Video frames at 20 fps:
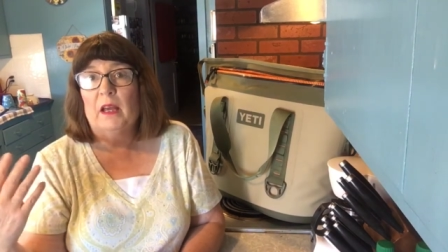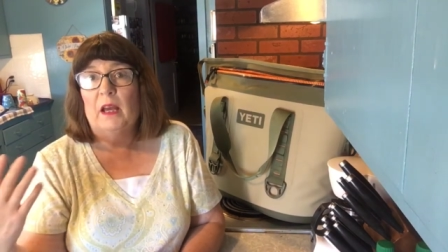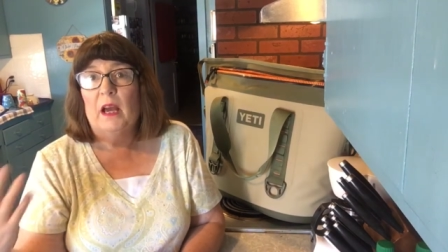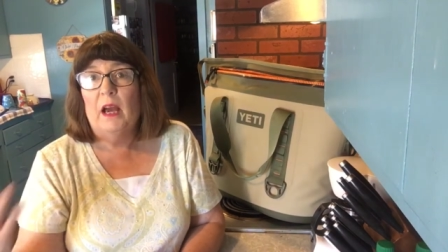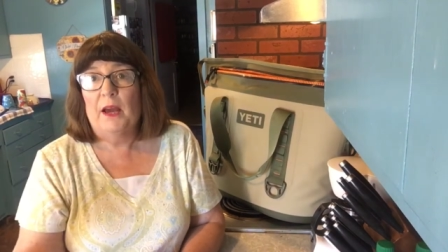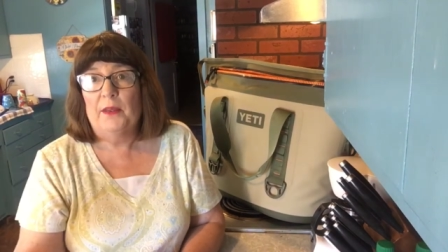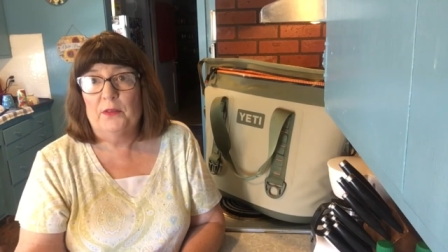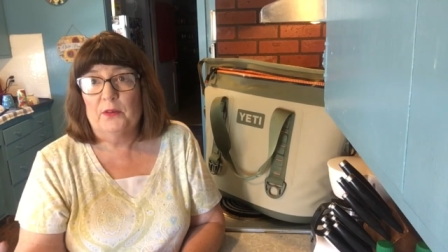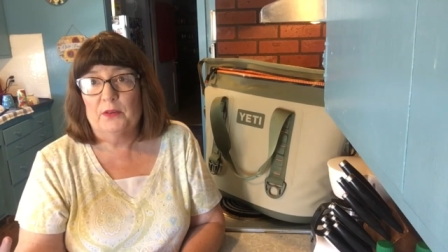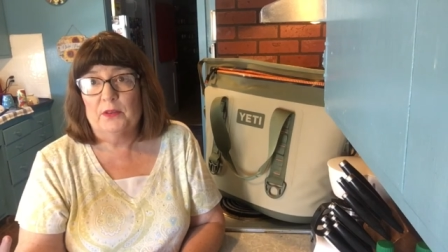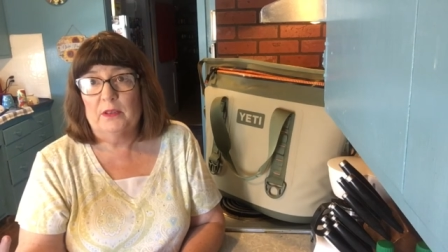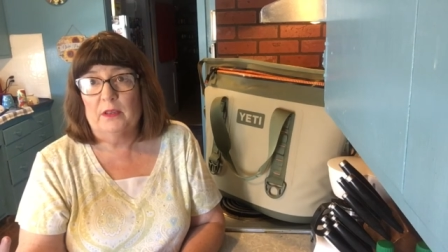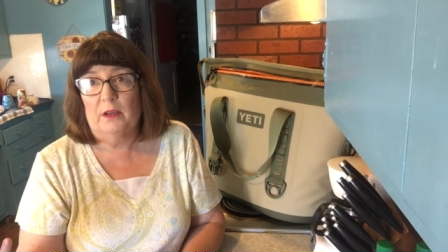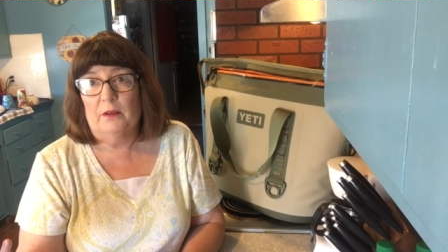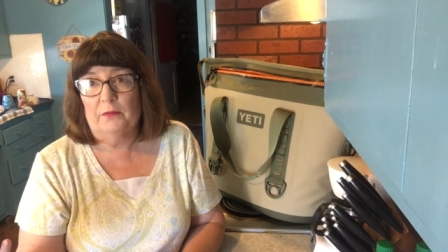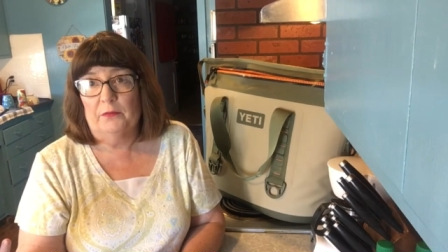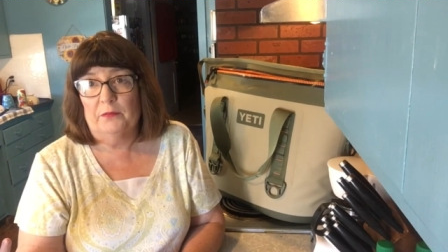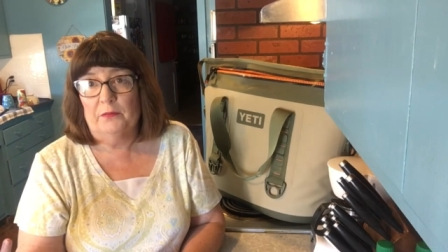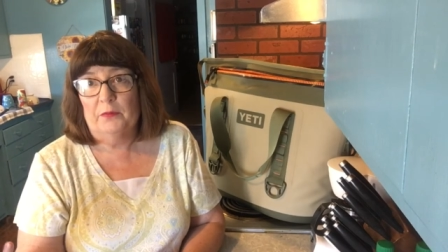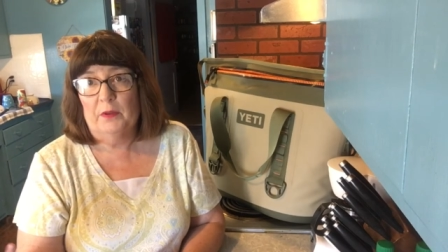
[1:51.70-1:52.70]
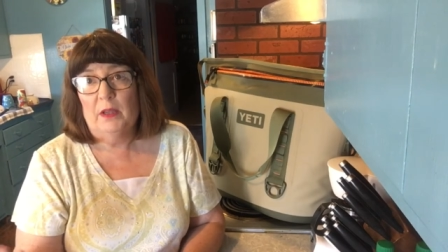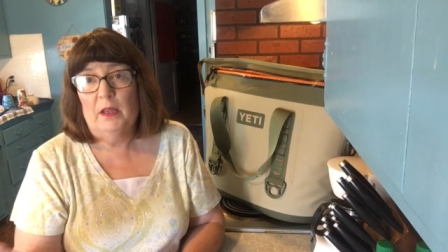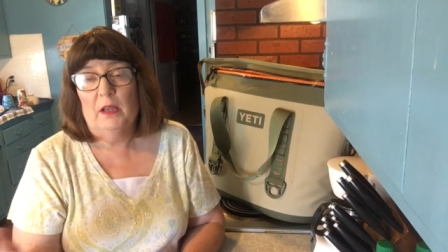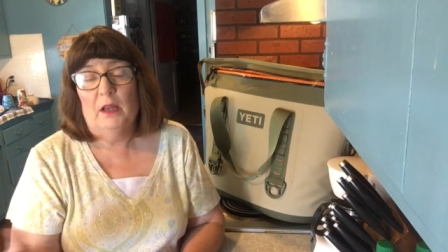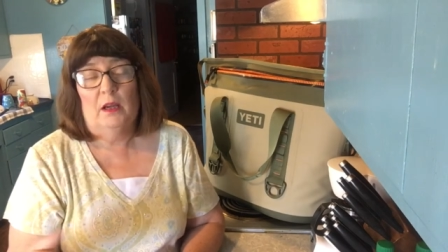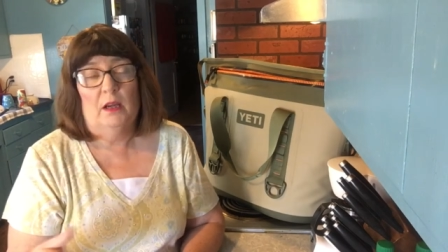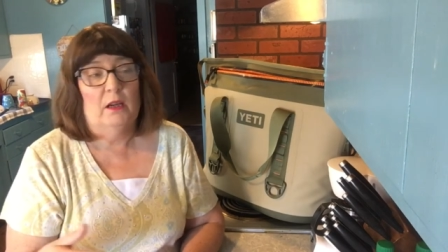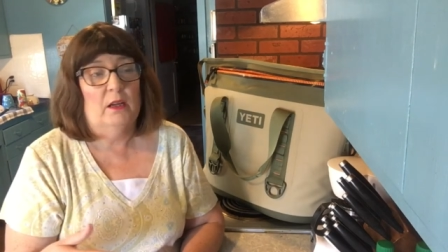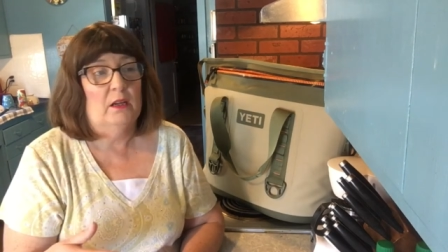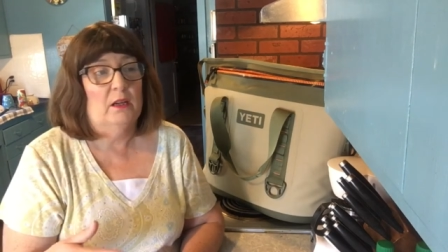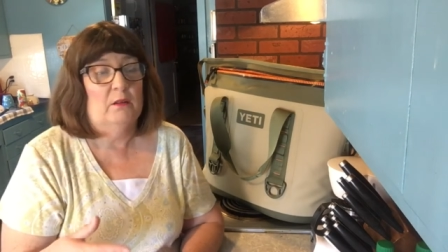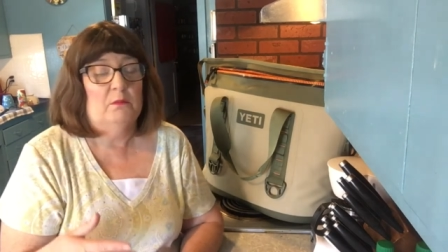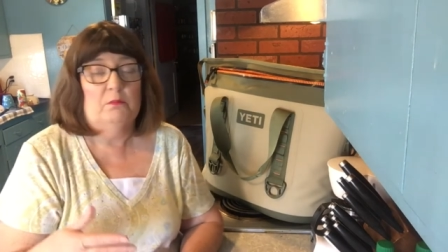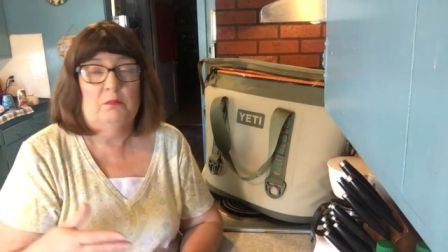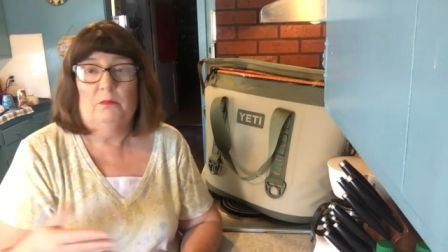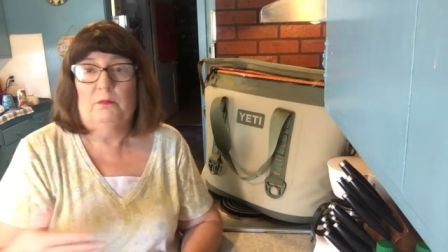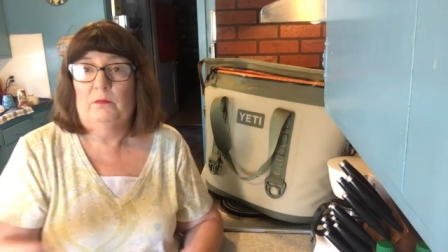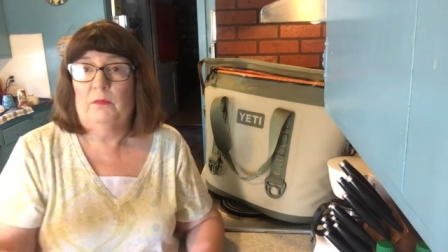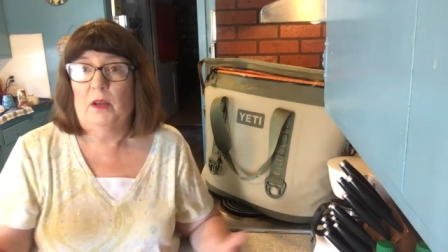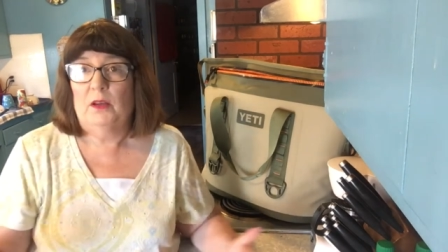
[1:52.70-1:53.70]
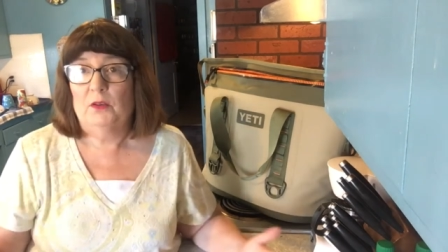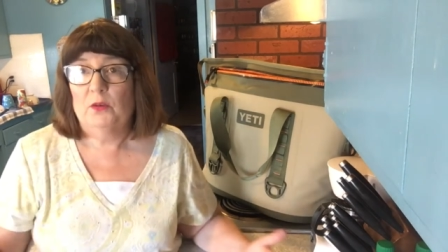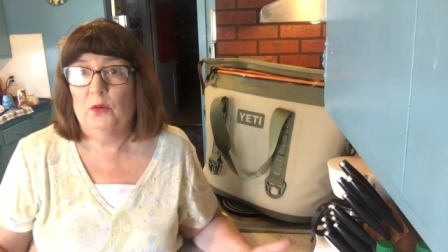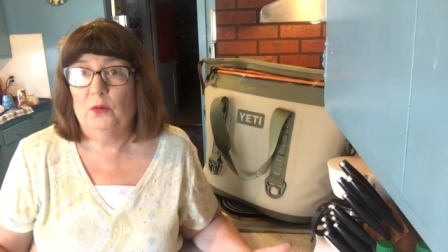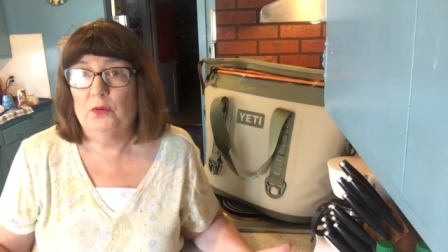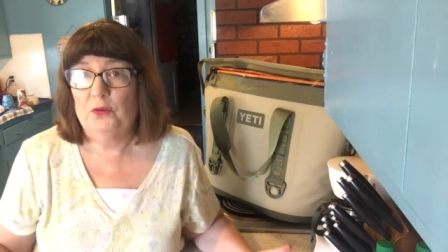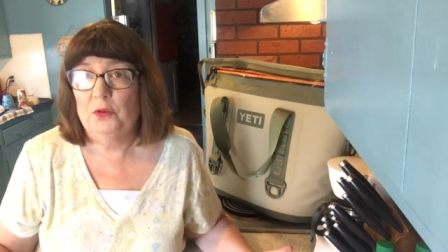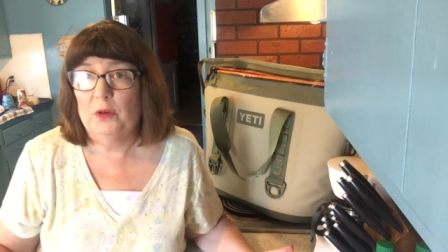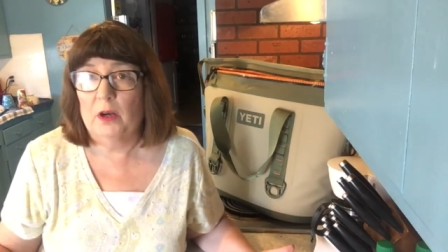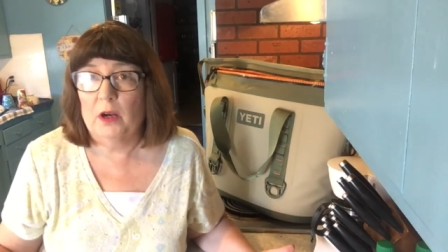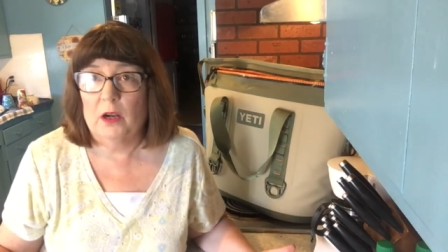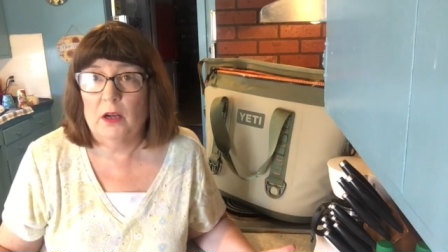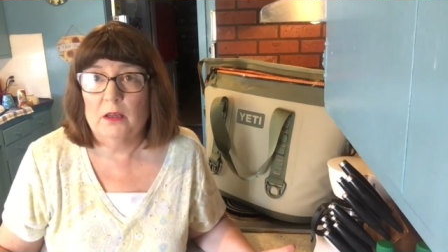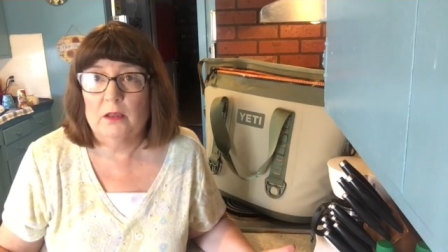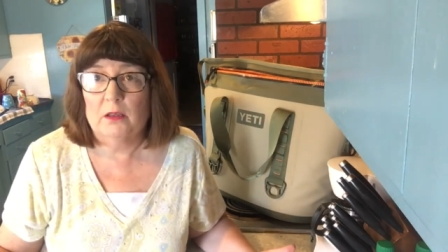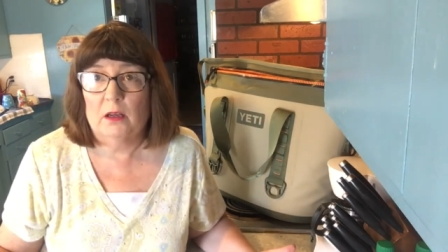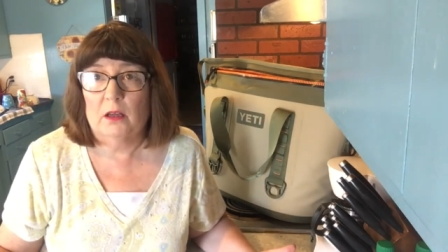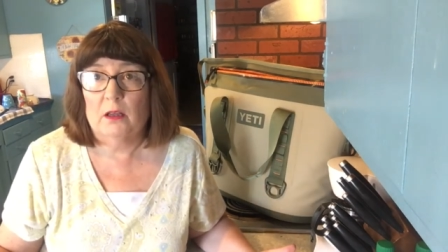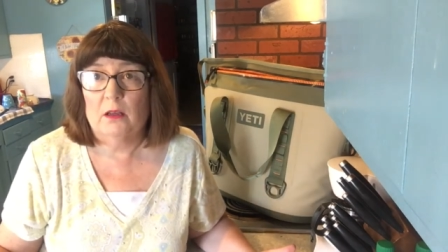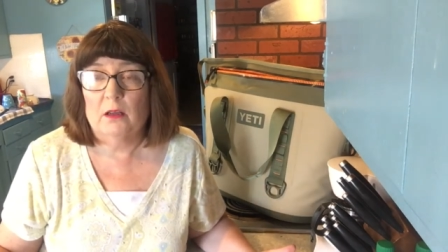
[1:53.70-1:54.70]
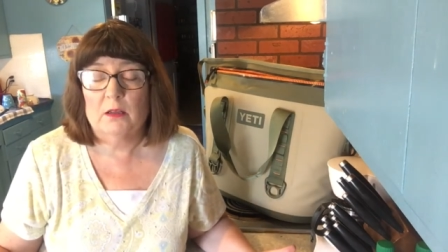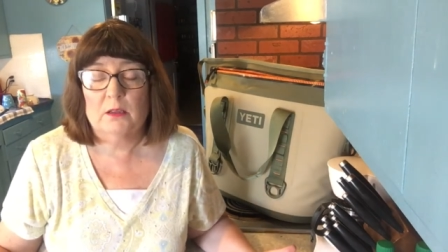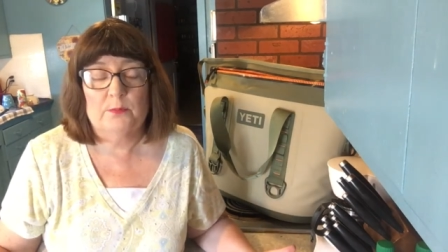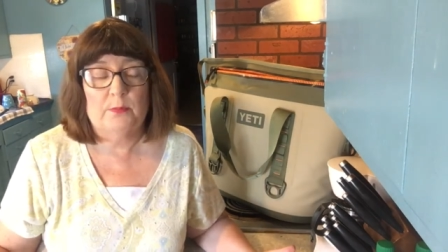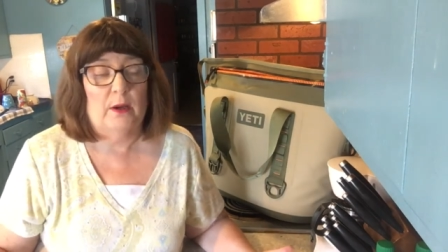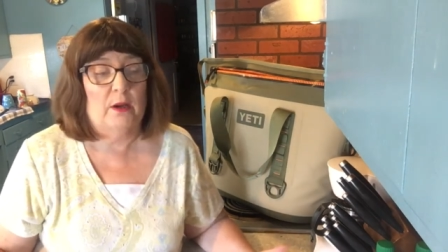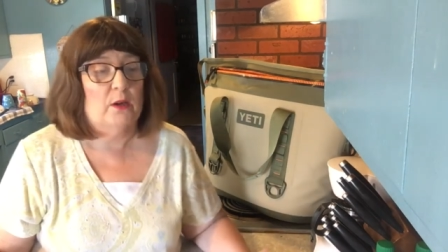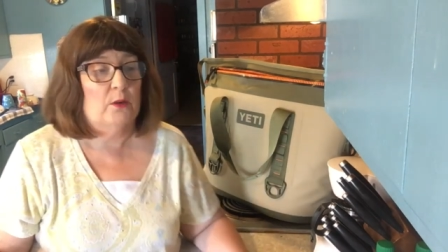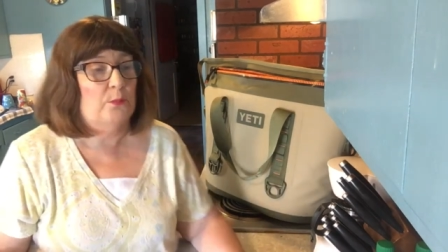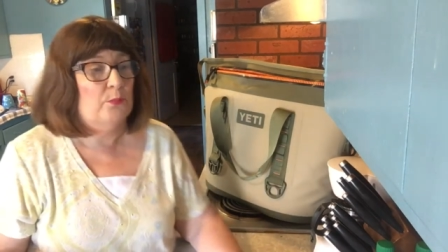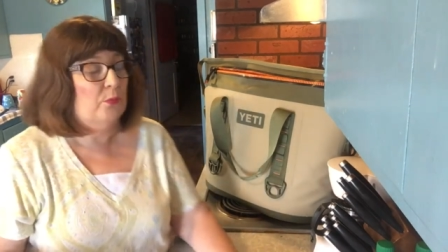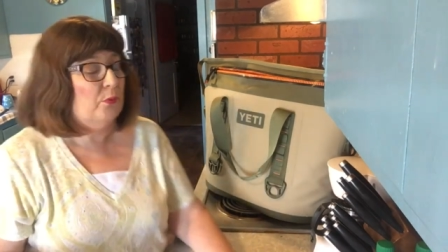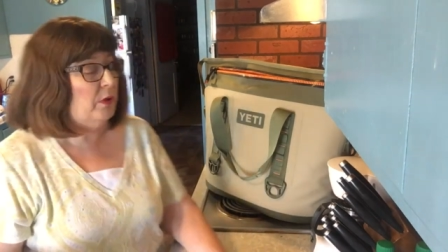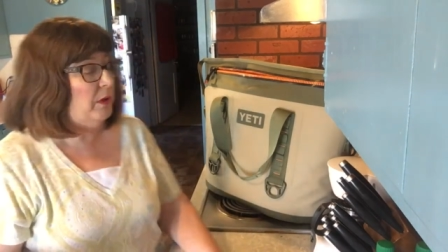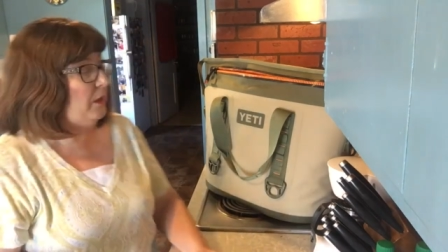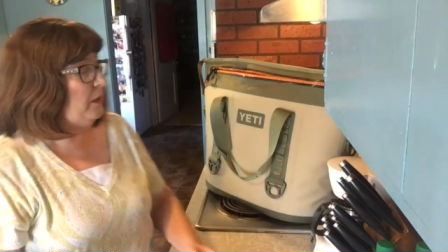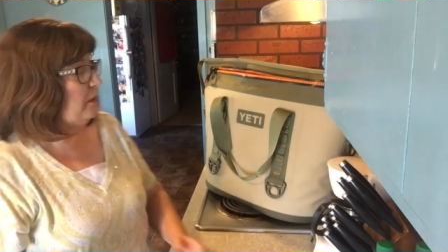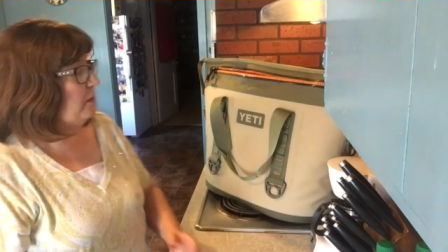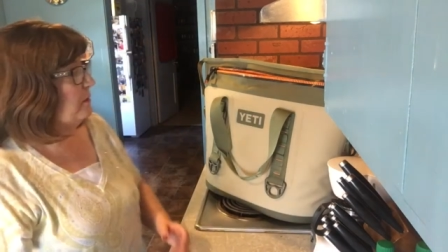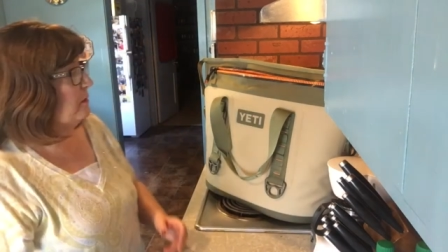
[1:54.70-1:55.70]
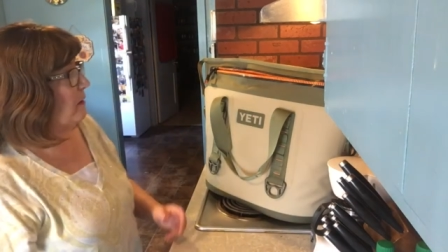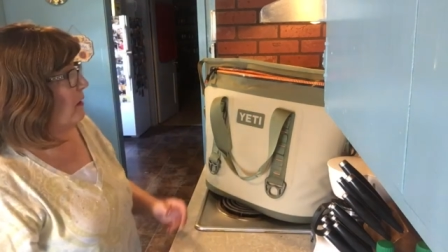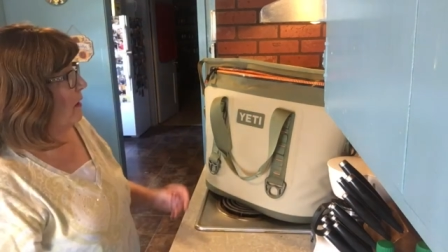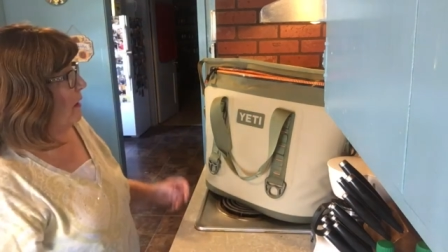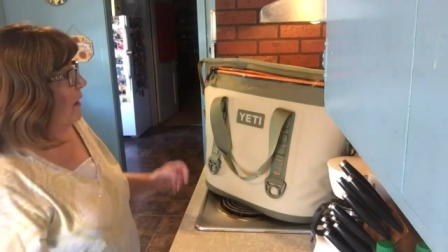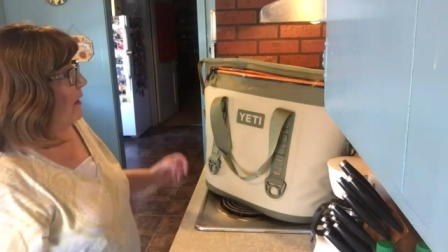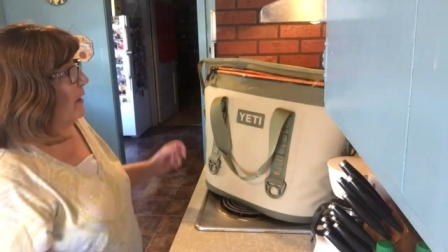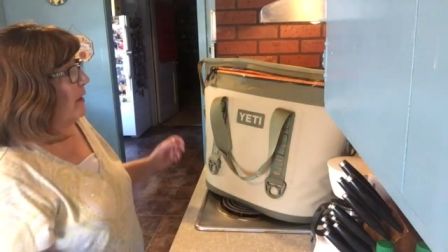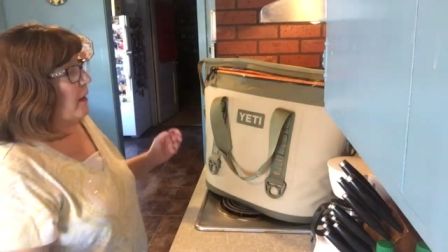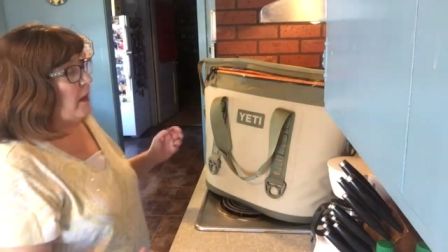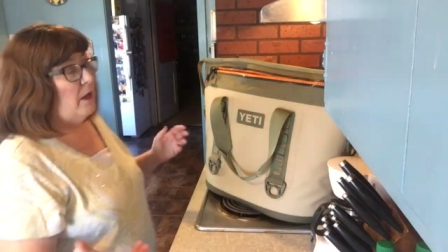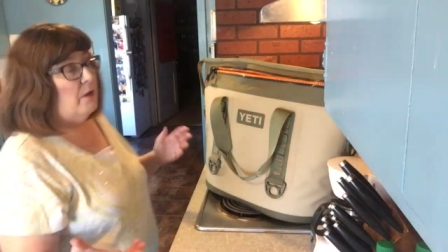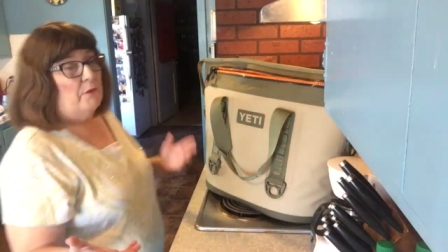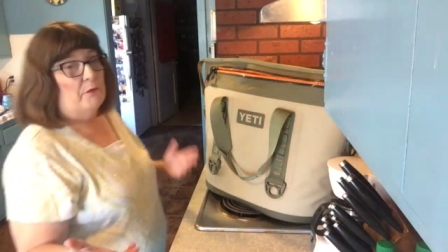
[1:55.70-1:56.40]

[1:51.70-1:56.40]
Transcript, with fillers: other stuff. Um, I told you guys I lost my capris and I can't